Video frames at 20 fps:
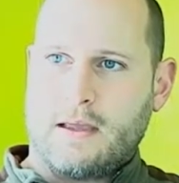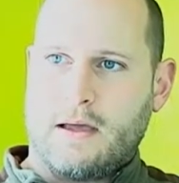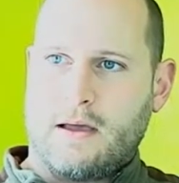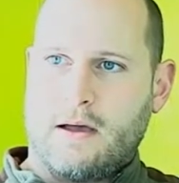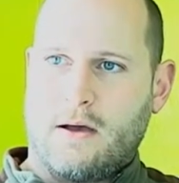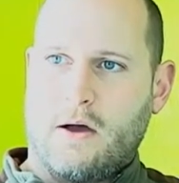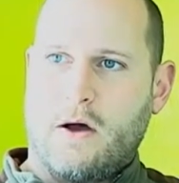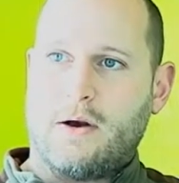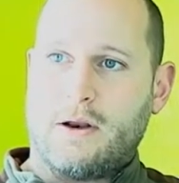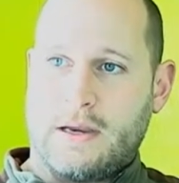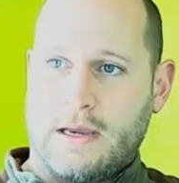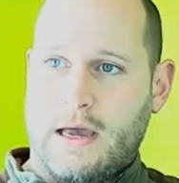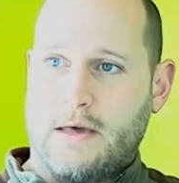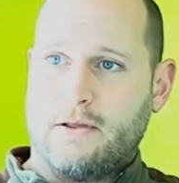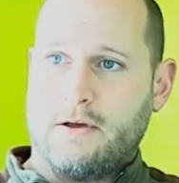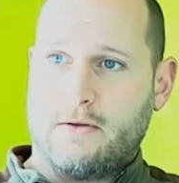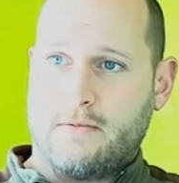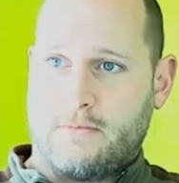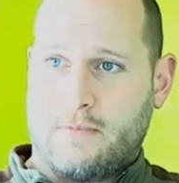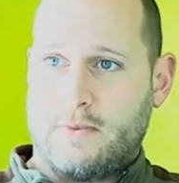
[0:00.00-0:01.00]

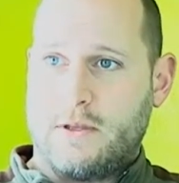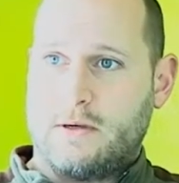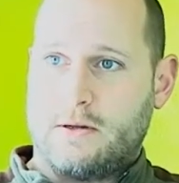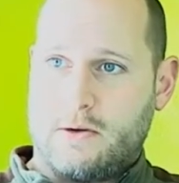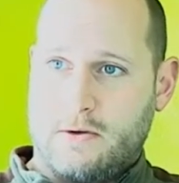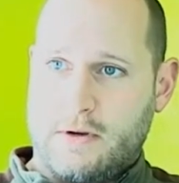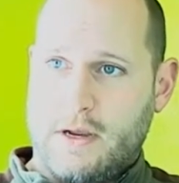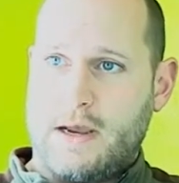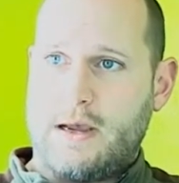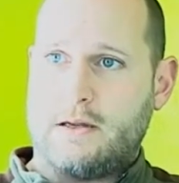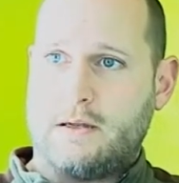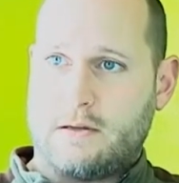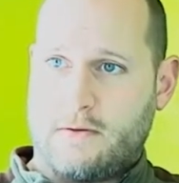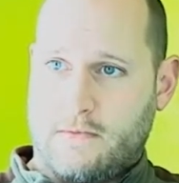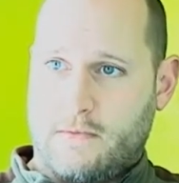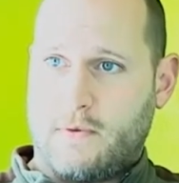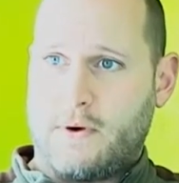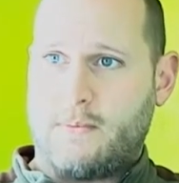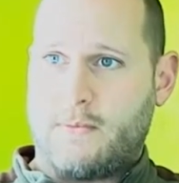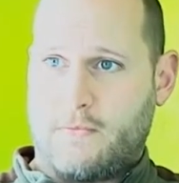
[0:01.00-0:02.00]
altogether, from the 2 days
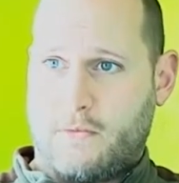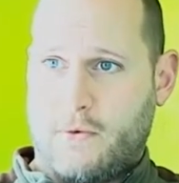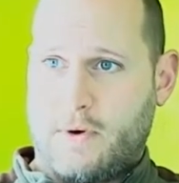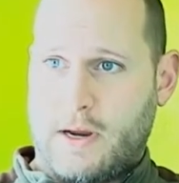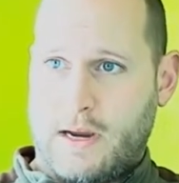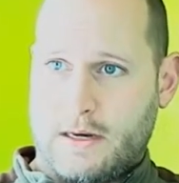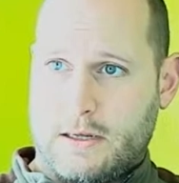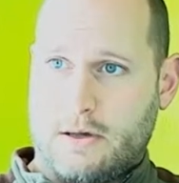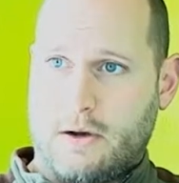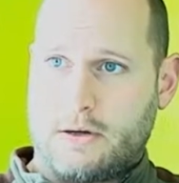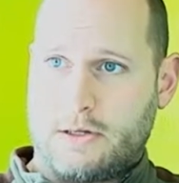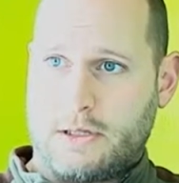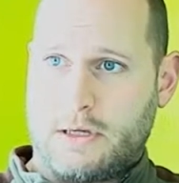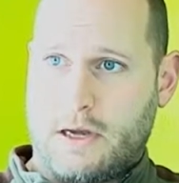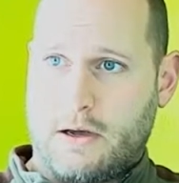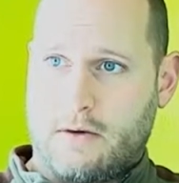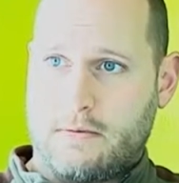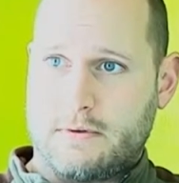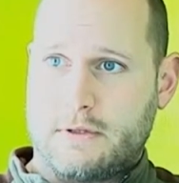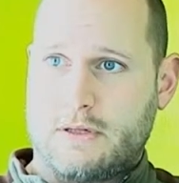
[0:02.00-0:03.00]
of when before it hits our
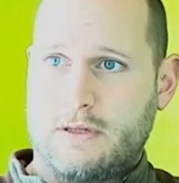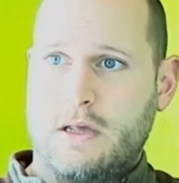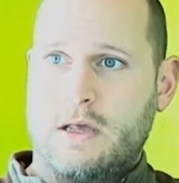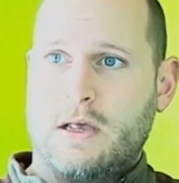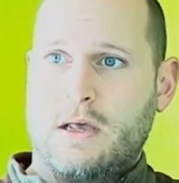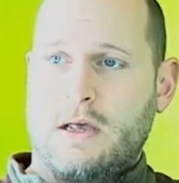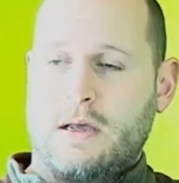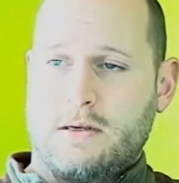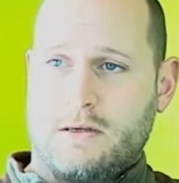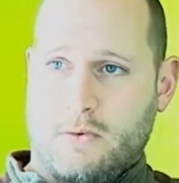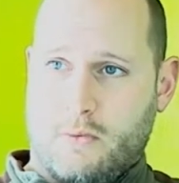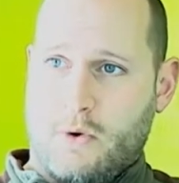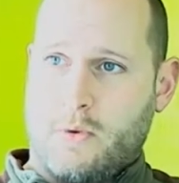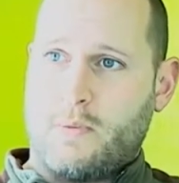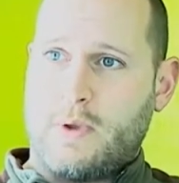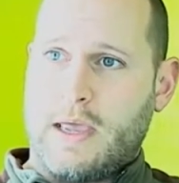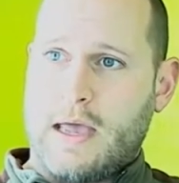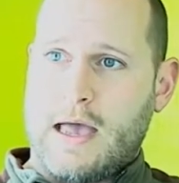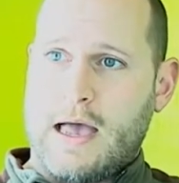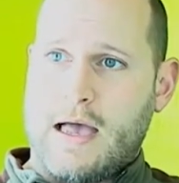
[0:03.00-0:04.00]
shelves to when
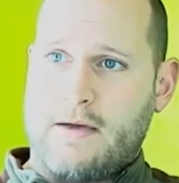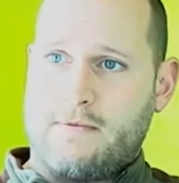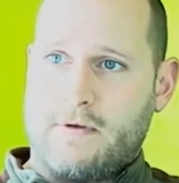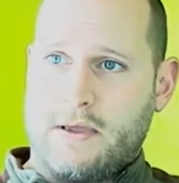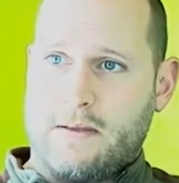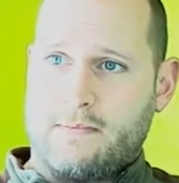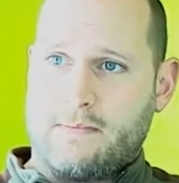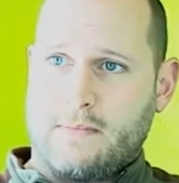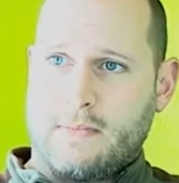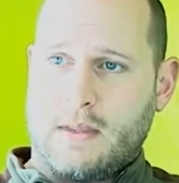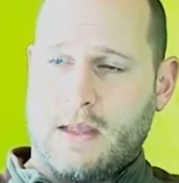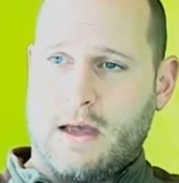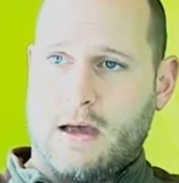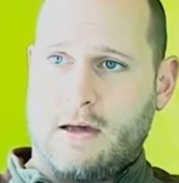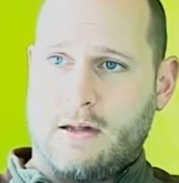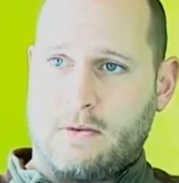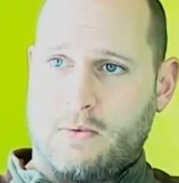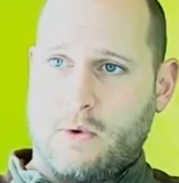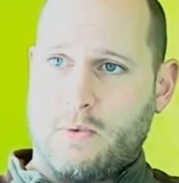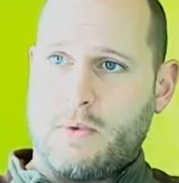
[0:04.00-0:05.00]
we have it,
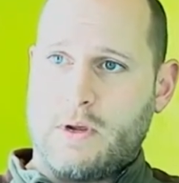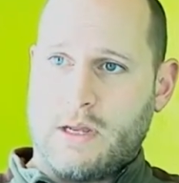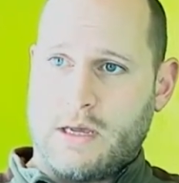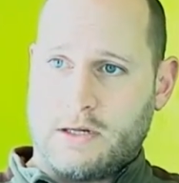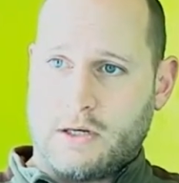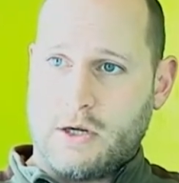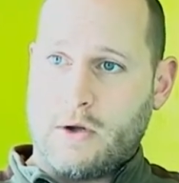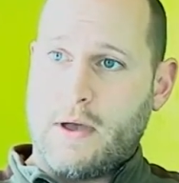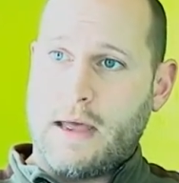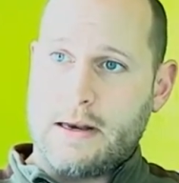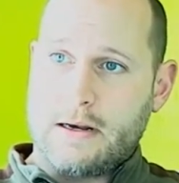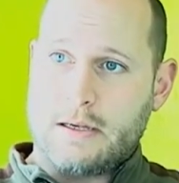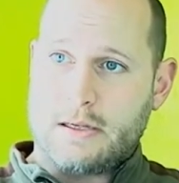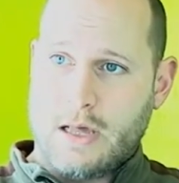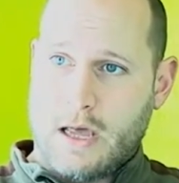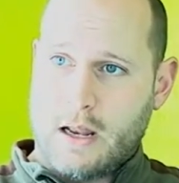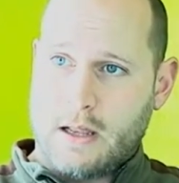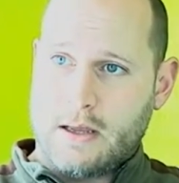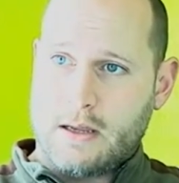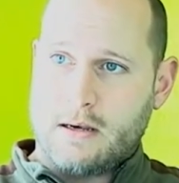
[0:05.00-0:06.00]
is when we like to go ahead and
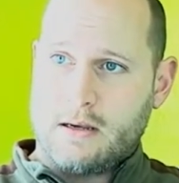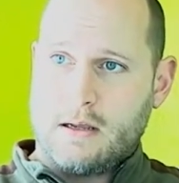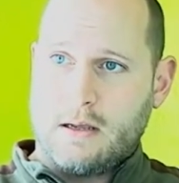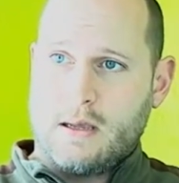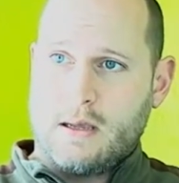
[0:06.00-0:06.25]
sell it.